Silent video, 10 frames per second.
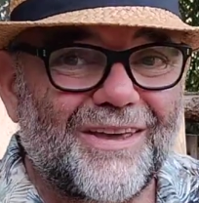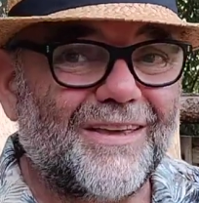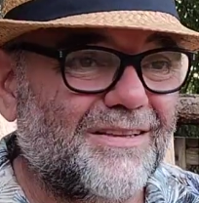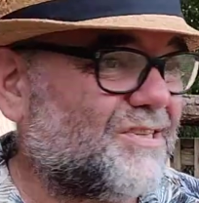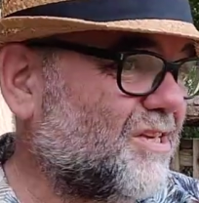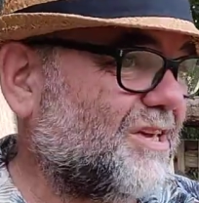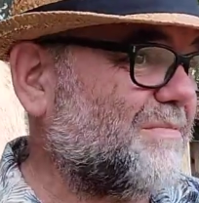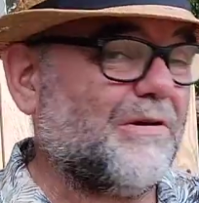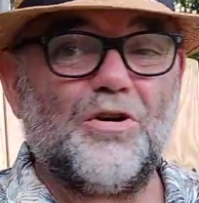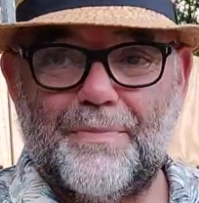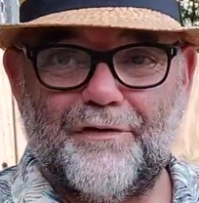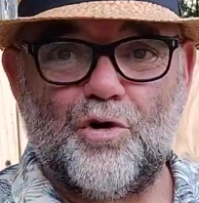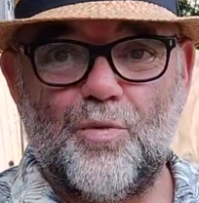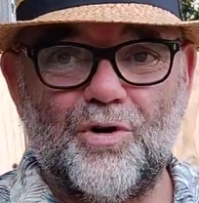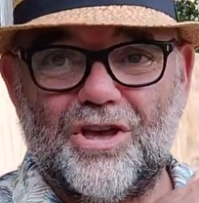You can go
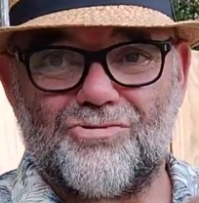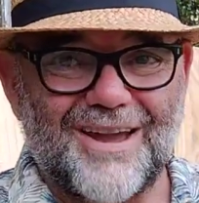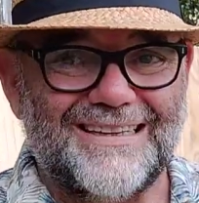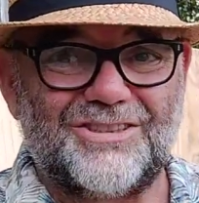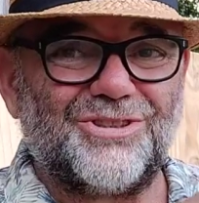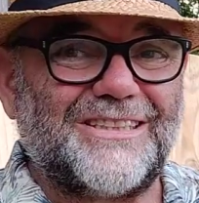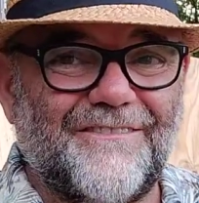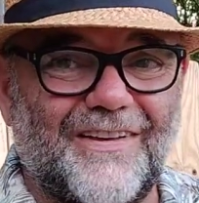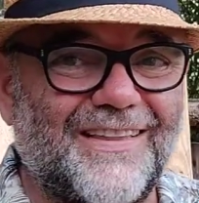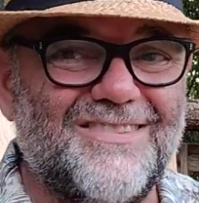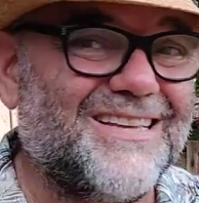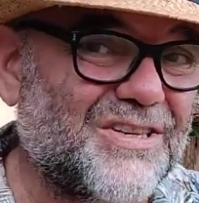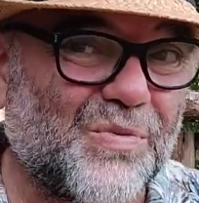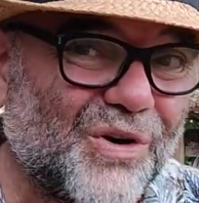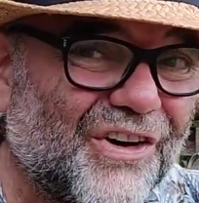perform or you go race or something like that. It's not
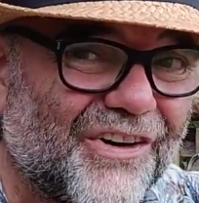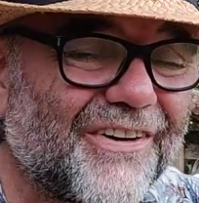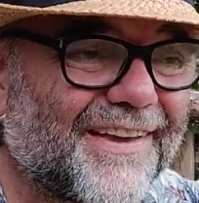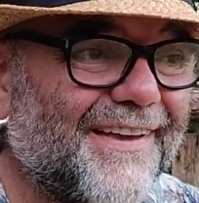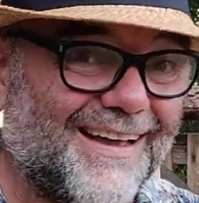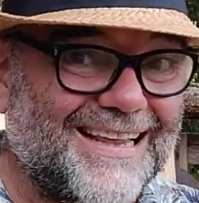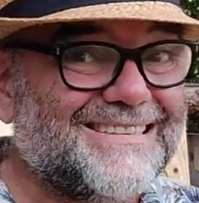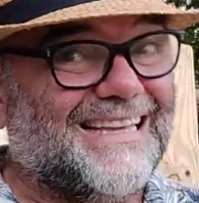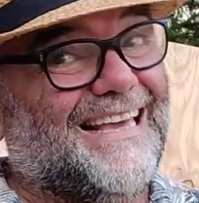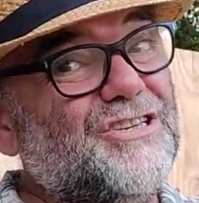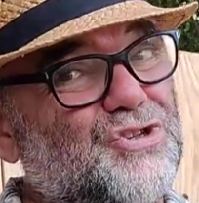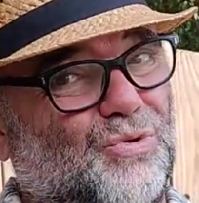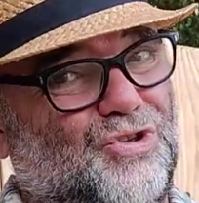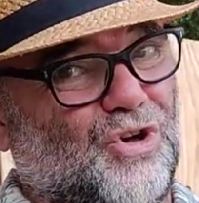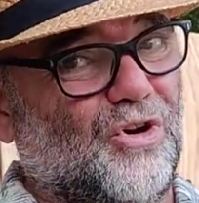actually work, unless it is
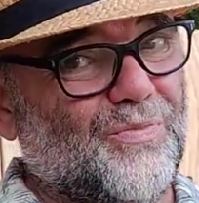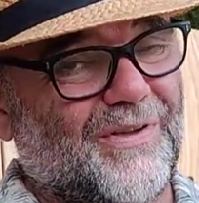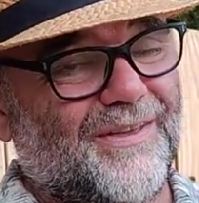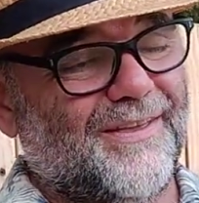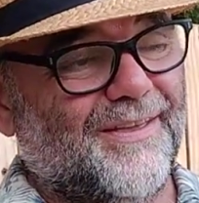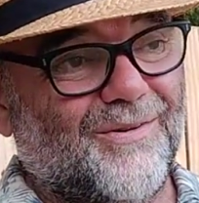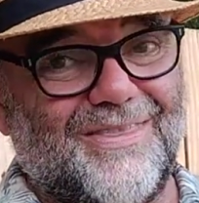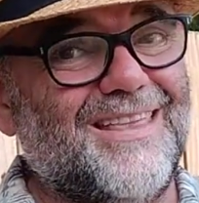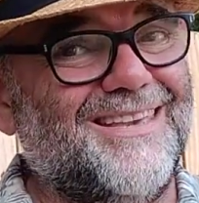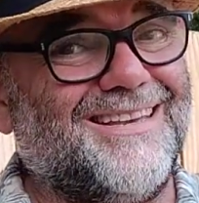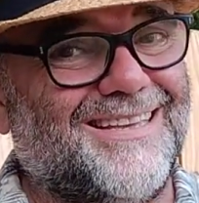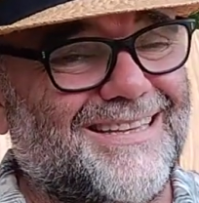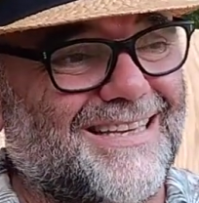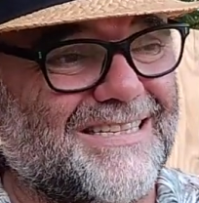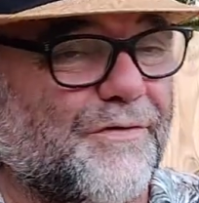your job. Well, then you're going to
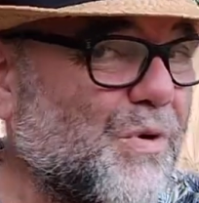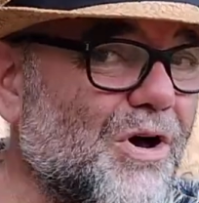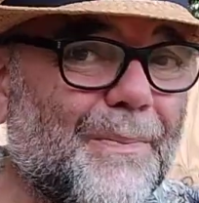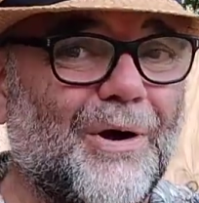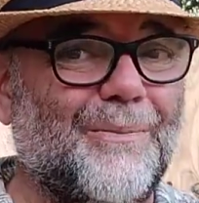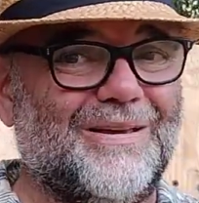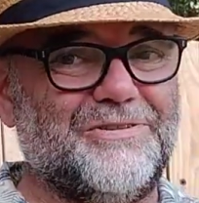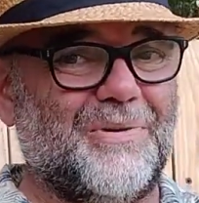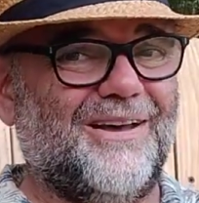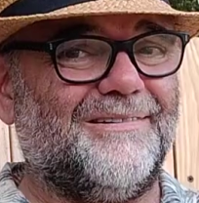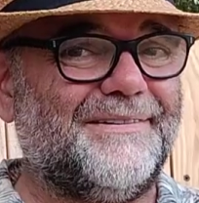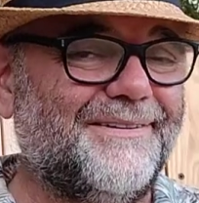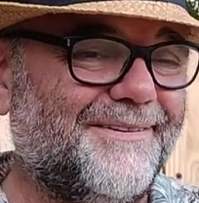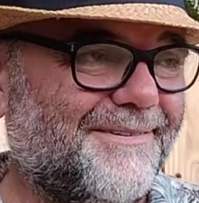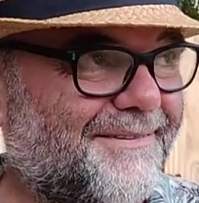need to get yourself a work permit as well.
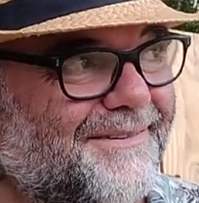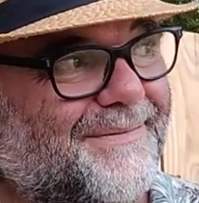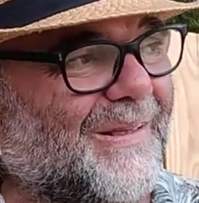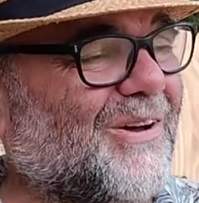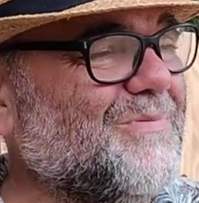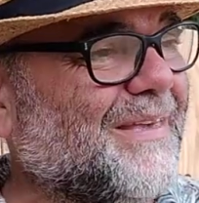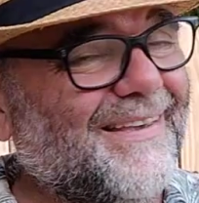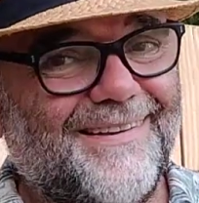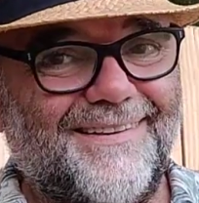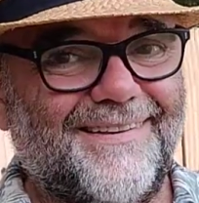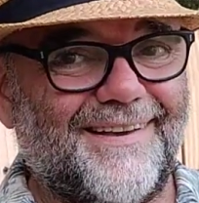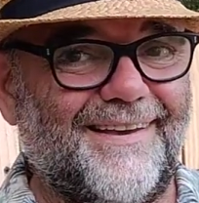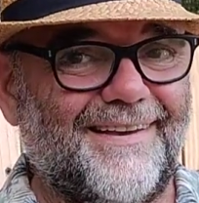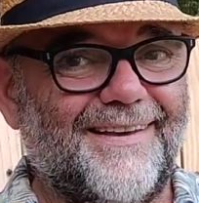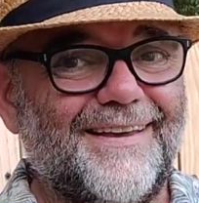Blimey.
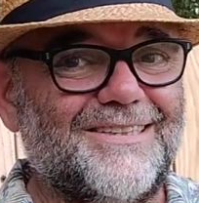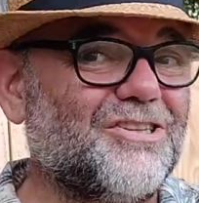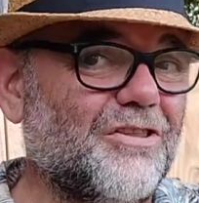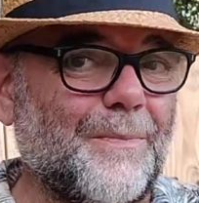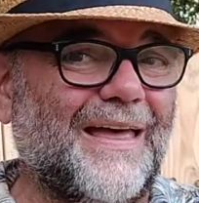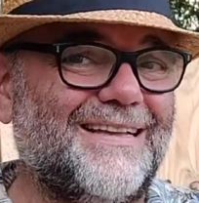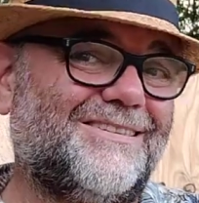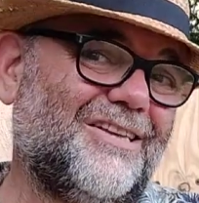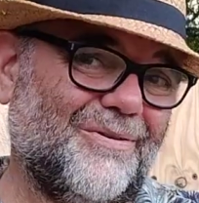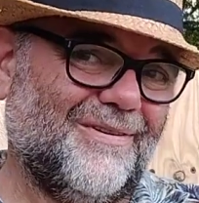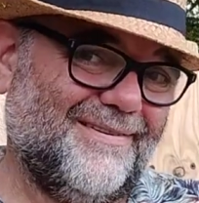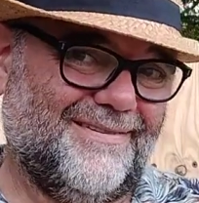Yeah, just like the bands do.